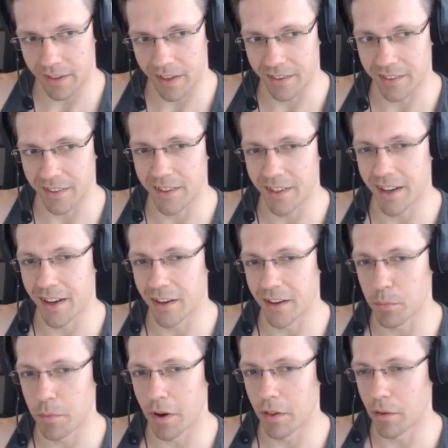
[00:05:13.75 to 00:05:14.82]
as
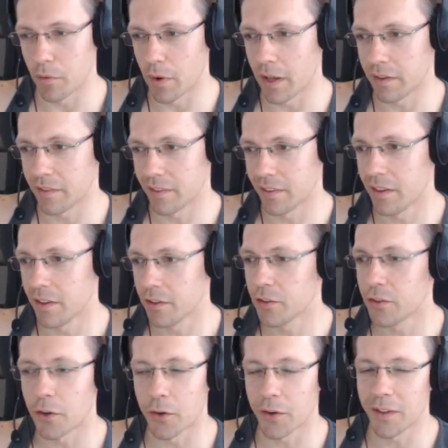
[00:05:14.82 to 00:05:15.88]
indicated by the red
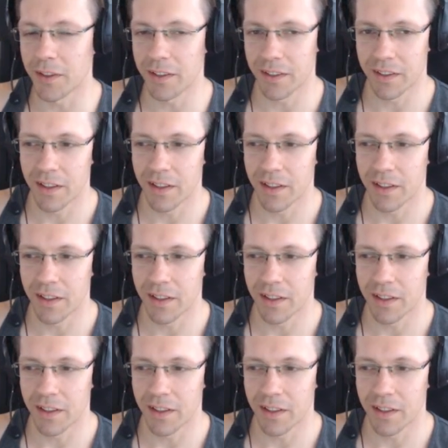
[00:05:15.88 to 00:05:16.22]
circle,